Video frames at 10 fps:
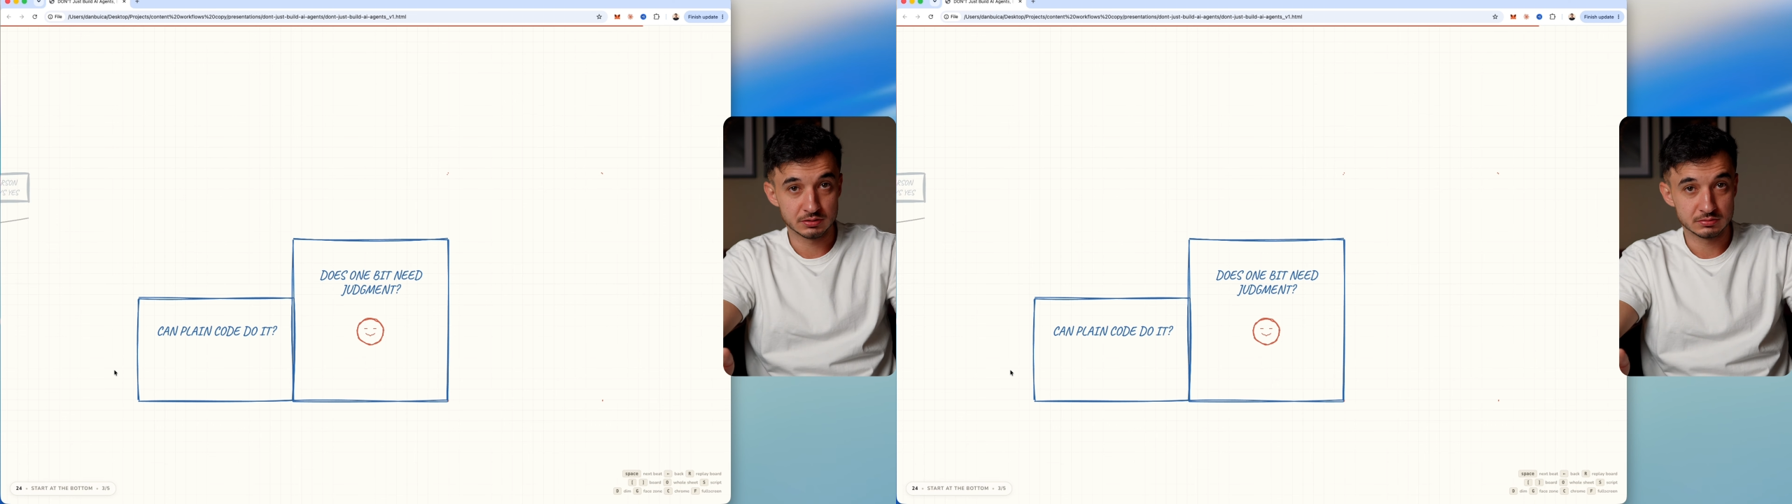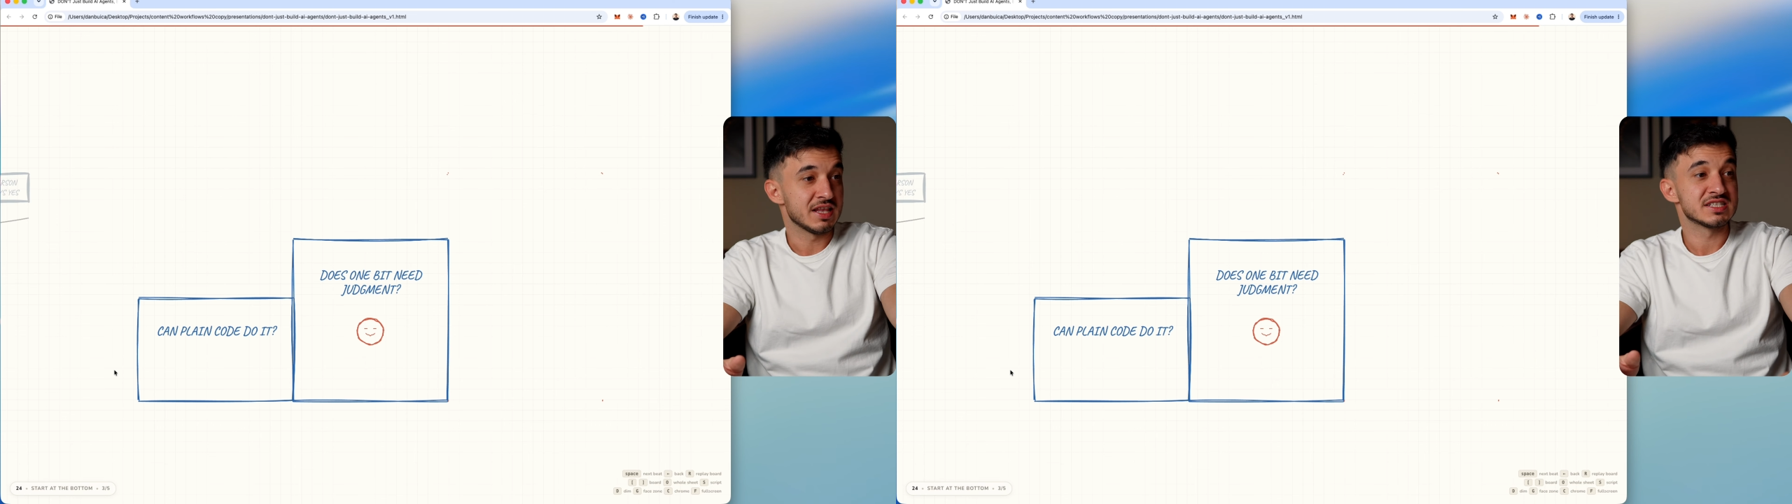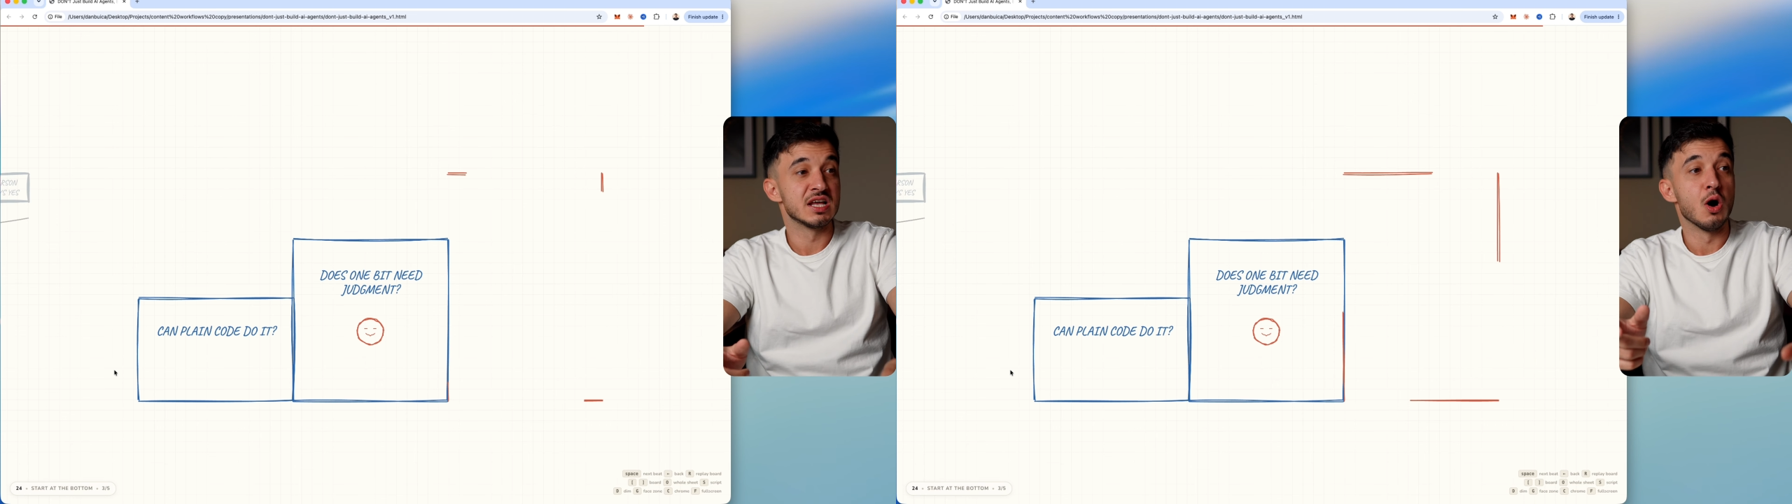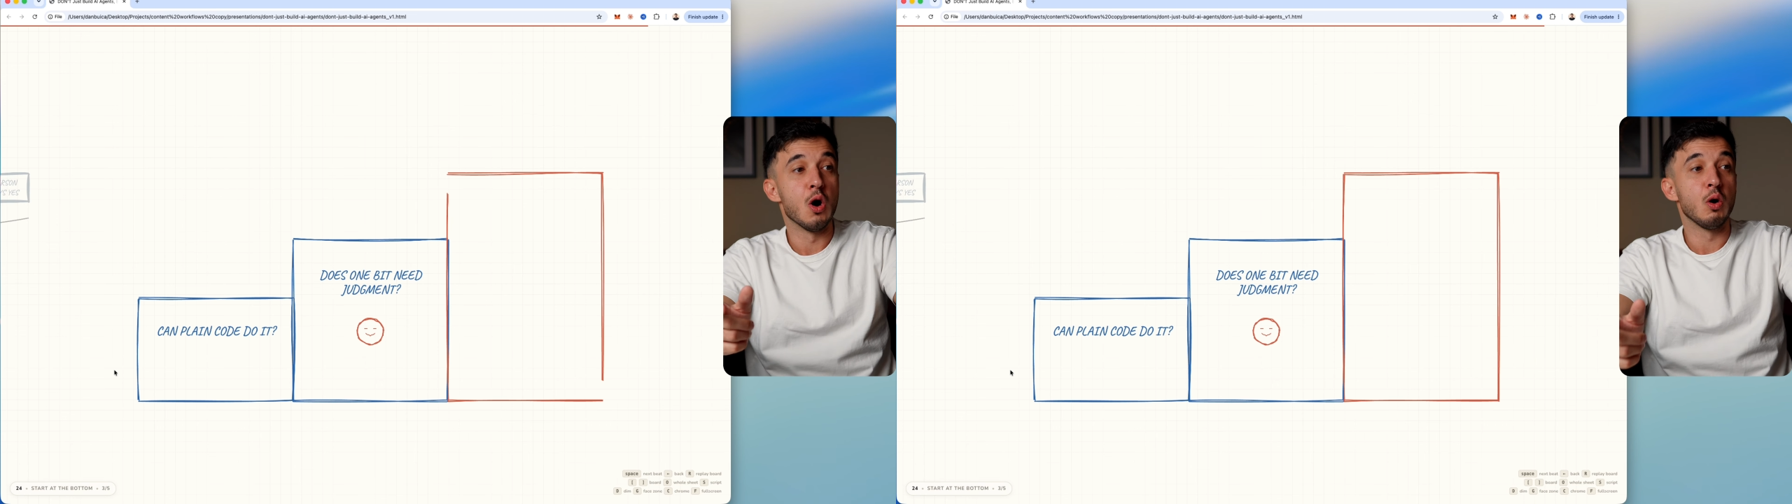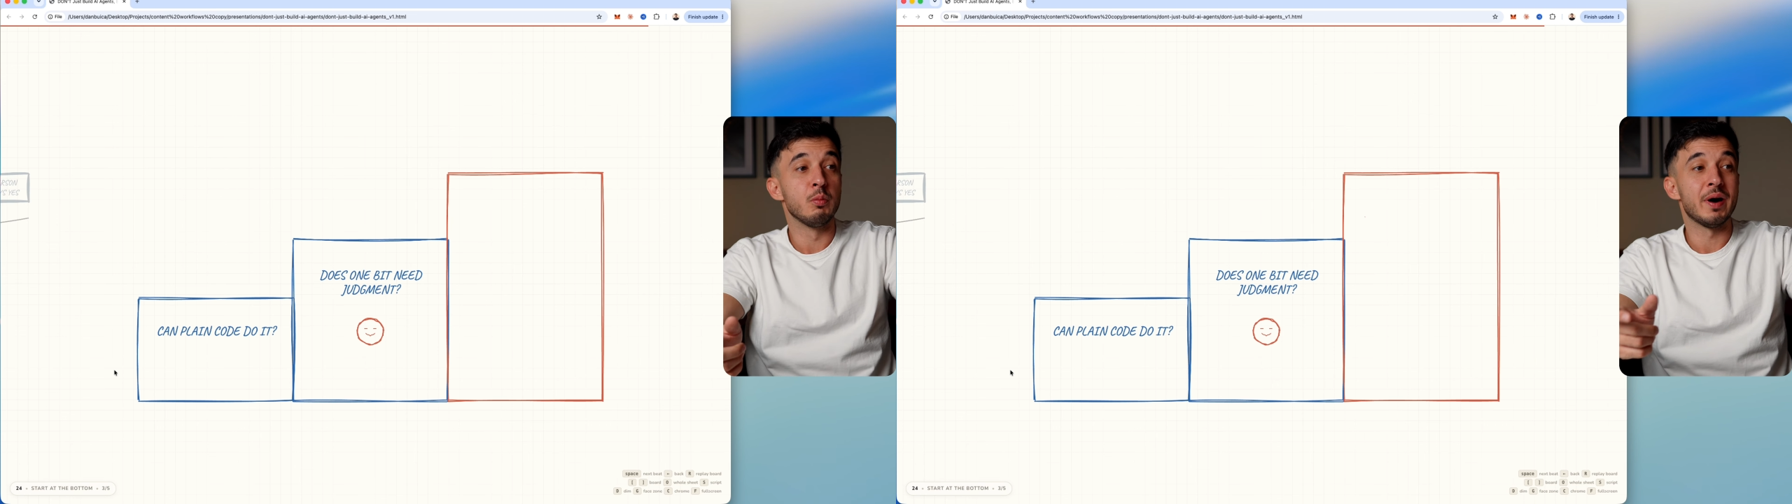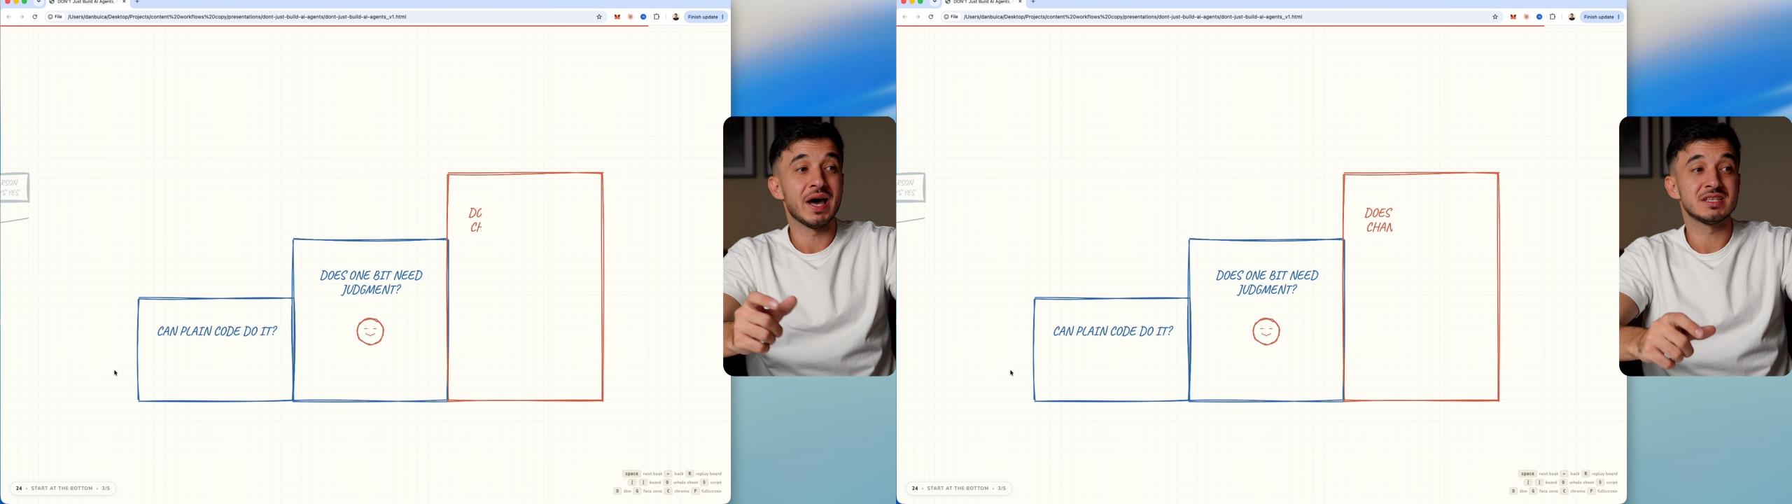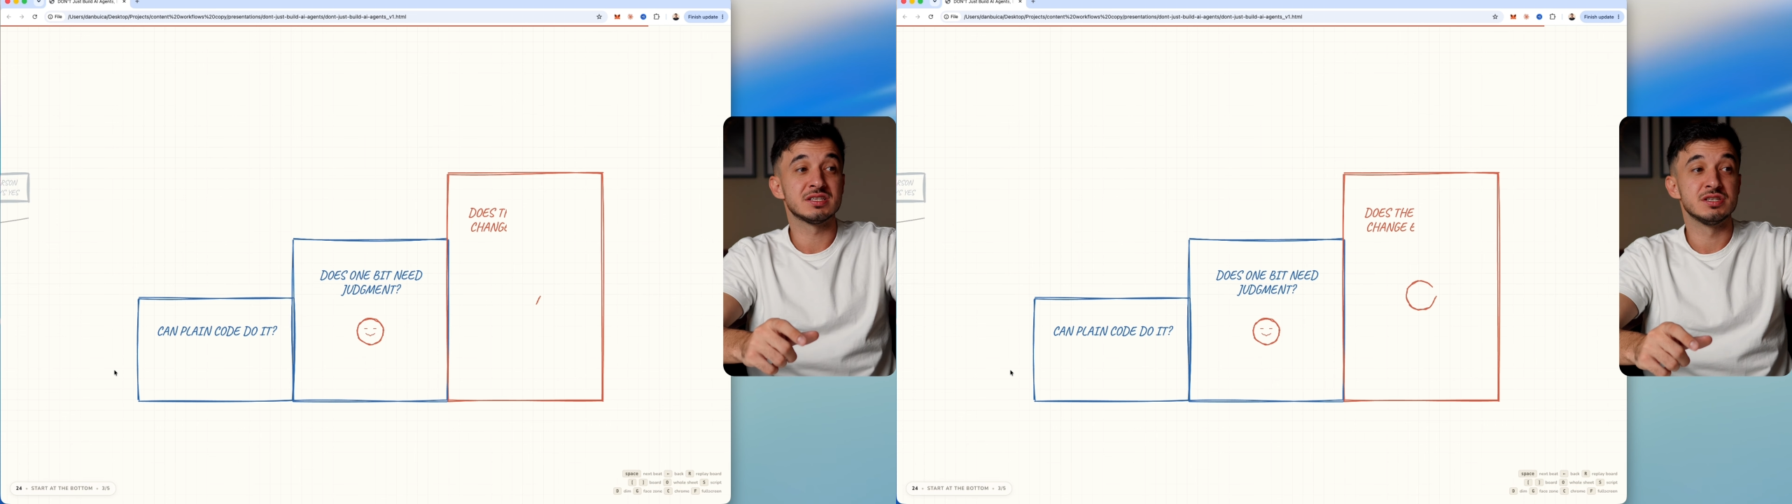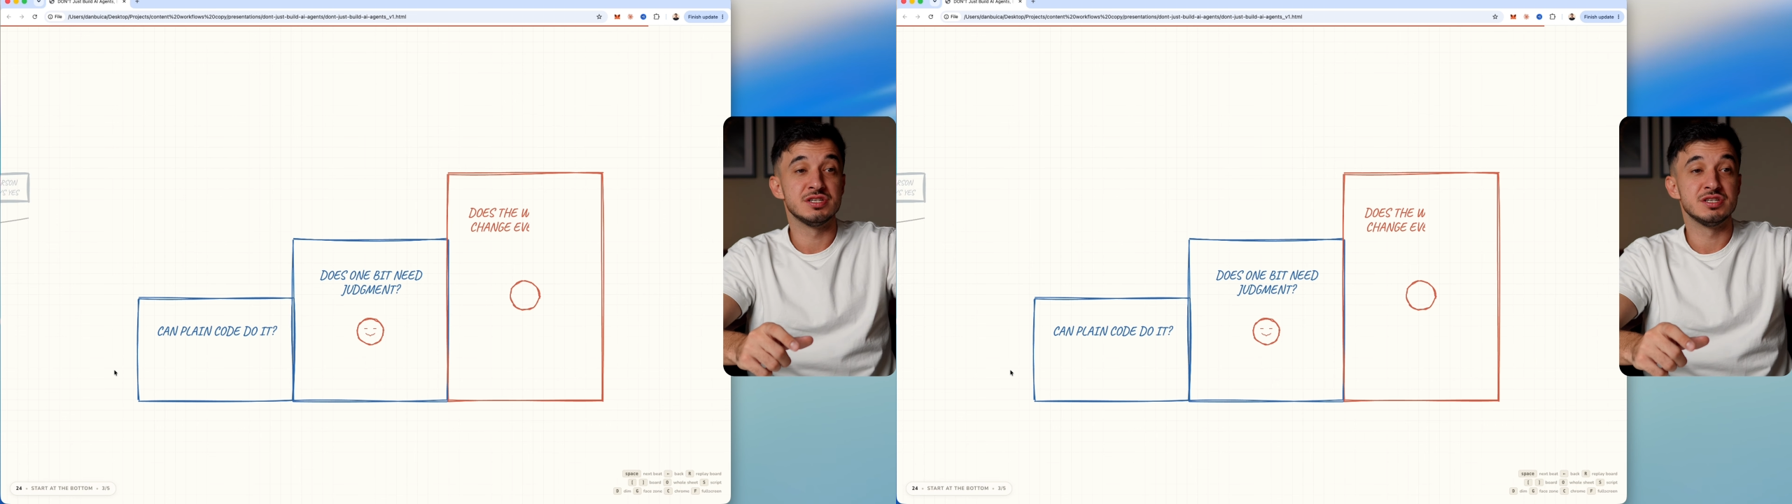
Does the whole path